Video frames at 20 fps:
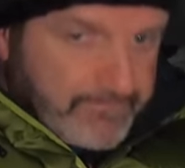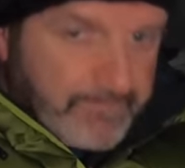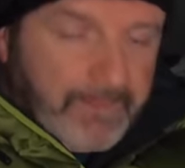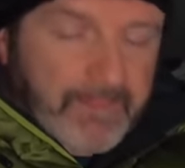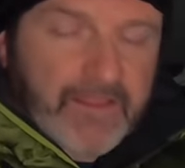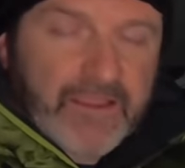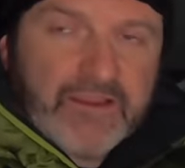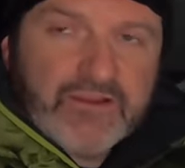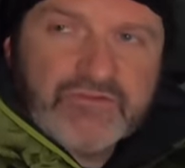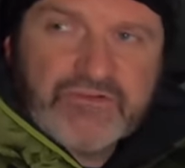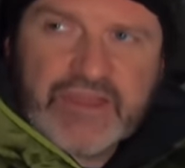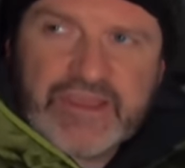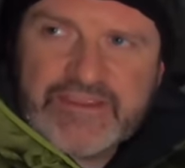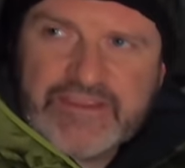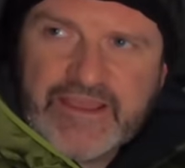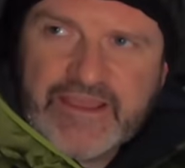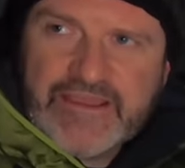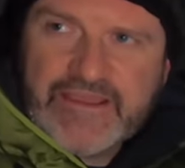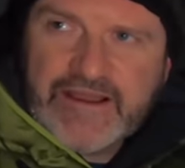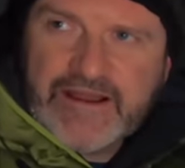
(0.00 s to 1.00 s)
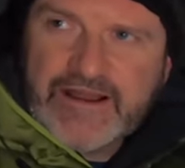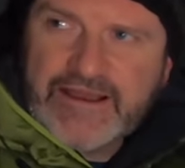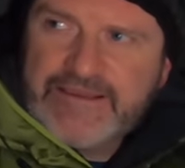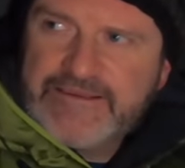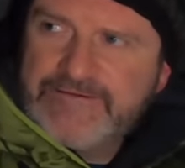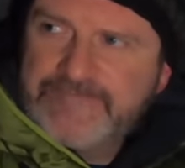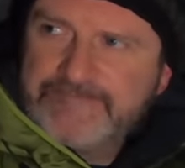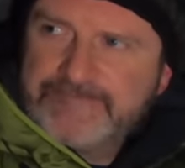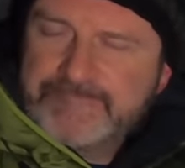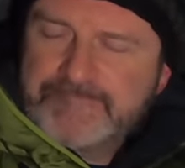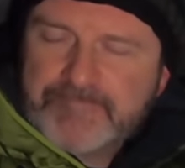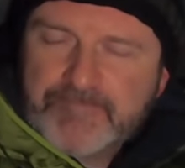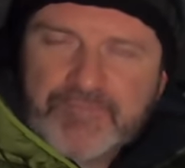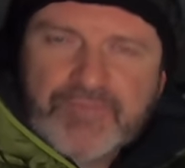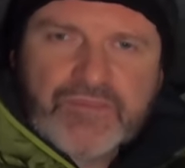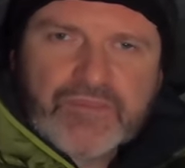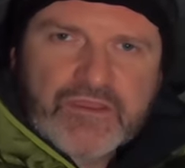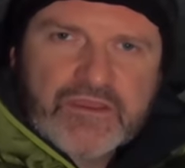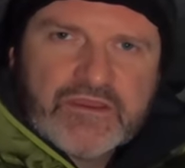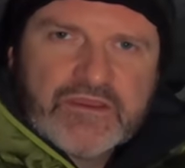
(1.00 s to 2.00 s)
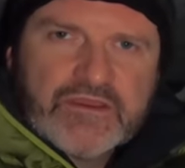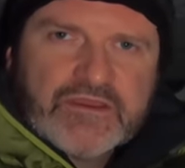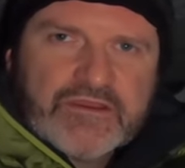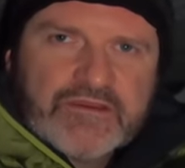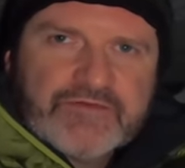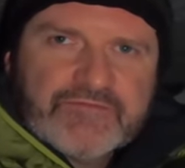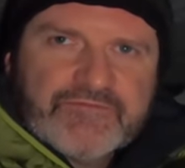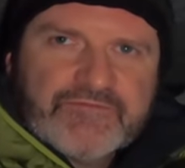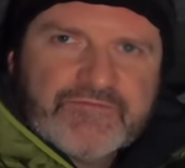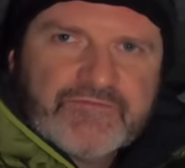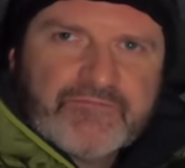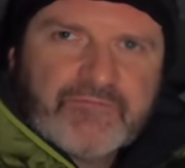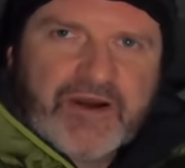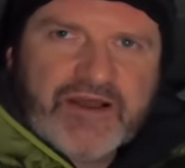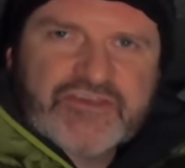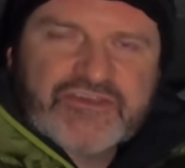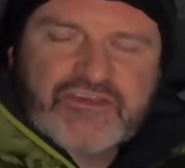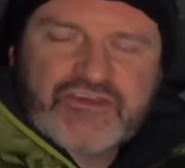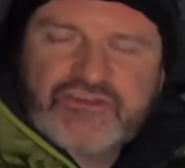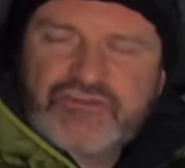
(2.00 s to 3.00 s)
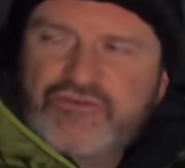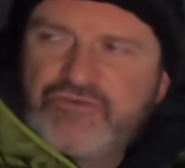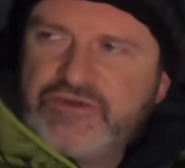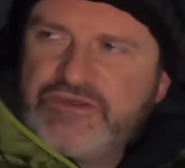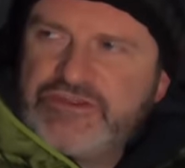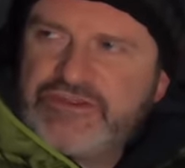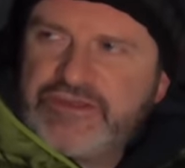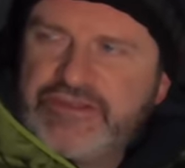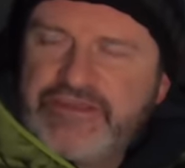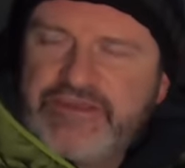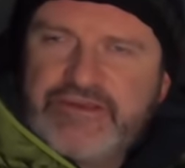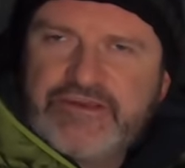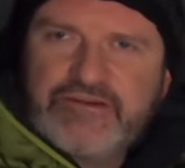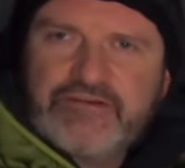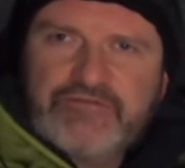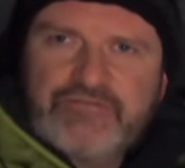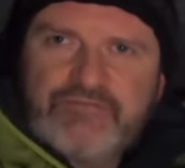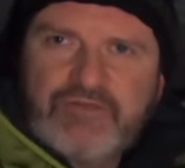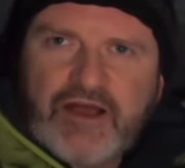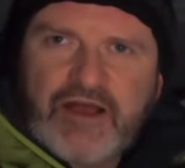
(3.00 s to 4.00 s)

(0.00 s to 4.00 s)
called? Sure. Great night, aye. Oh, that was lethal. Managed to squeeze in here.